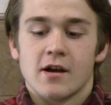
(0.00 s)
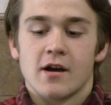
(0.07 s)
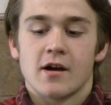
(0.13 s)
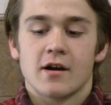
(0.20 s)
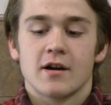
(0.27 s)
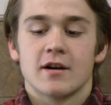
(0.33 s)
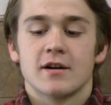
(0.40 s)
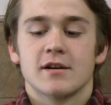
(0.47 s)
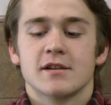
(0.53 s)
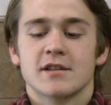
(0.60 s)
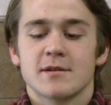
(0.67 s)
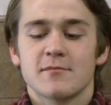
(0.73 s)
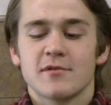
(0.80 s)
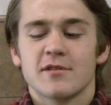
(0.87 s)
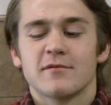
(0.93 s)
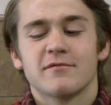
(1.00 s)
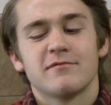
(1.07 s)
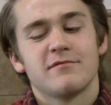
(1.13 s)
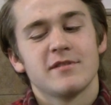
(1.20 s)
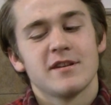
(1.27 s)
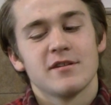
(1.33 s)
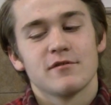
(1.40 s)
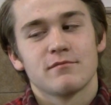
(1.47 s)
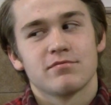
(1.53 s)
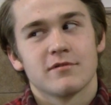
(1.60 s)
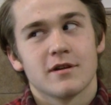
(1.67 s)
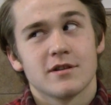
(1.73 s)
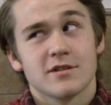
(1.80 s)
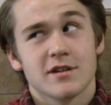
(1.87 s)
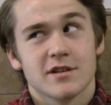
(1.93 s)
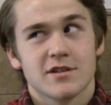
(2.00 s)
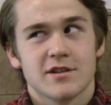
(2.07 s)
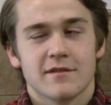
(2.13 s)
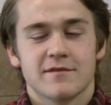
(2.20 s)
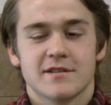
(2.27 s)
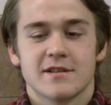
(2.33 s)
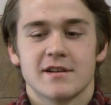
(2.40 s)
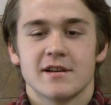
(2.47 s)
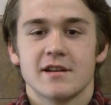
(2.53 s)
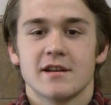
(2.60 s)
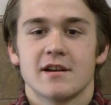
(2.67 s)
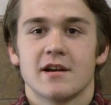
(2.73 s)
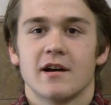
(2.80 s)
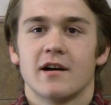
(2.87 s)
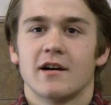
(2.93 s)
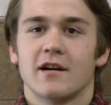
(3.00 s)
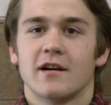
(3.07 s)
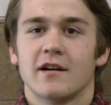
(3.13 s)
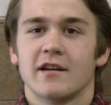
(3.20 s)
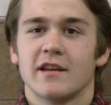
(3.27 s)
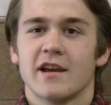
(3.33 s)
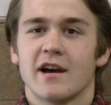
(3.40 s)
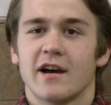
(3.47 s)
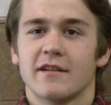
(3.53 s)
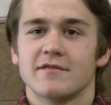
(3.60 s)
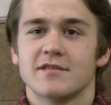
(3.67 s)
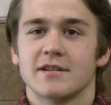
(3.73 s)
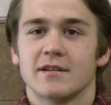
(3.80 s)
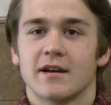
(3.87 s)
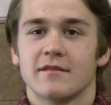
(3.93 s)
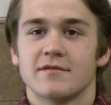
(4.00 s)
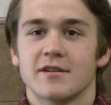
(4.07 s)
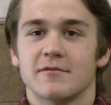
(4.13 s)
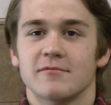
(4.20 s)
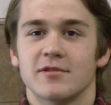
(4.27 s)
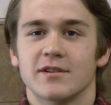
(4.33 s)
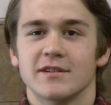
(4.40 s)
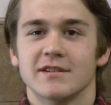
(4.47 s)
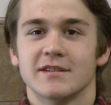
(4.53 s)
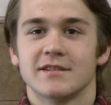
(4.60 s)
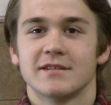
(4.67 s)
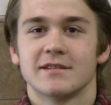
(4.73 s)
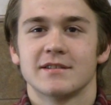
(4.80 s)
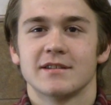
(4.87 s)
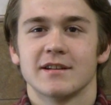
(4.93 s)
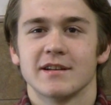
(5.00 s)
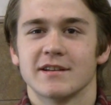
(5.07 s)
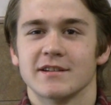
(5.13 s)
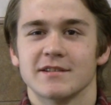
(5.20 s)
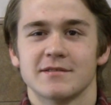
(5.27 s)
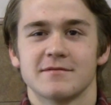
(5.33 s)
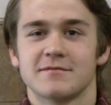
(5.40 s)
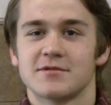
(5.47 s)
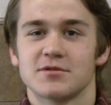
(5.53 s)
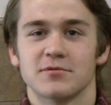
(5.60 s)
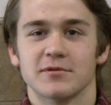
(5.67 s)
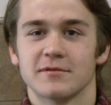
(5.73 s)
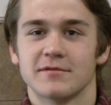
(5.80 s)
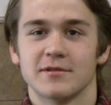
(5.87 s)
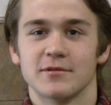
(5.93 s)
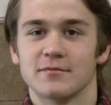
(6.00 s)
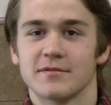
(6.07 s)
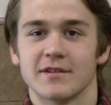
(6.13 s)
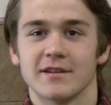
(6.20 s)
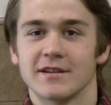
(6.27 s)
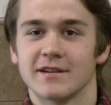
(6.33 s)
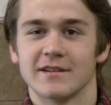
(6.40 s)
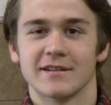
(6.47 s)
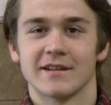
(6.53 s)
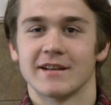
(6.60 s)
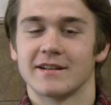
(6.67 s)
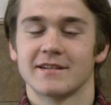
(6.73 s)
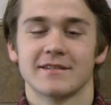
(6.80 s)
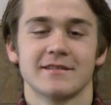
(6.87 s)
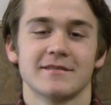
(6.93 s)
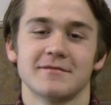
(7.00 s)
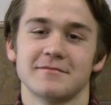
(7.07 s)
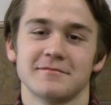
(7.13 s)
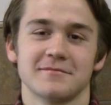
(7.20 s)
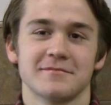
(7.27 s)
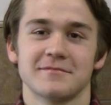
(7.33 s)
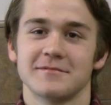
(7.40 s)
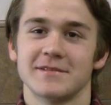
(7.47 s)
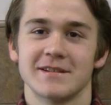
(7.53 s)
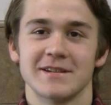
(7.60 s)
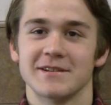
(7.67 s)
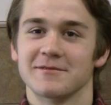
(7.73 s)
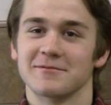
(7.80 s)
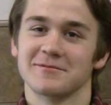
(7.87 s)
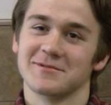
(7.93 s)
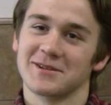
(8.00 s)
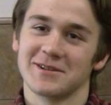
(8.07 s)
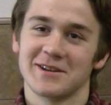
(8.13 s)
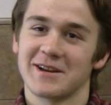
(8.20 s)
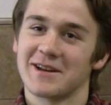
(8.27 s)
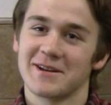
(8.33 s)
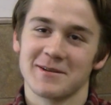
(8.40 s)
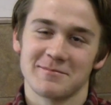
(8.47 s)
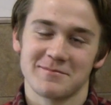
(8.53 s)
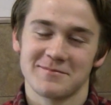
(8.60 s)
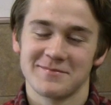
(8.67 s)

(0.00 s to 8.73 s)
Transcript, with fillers: Uh, some of the video projects Jeff's done, uh, yeah, I've, d I've done one, like a short film thing that didn't really end up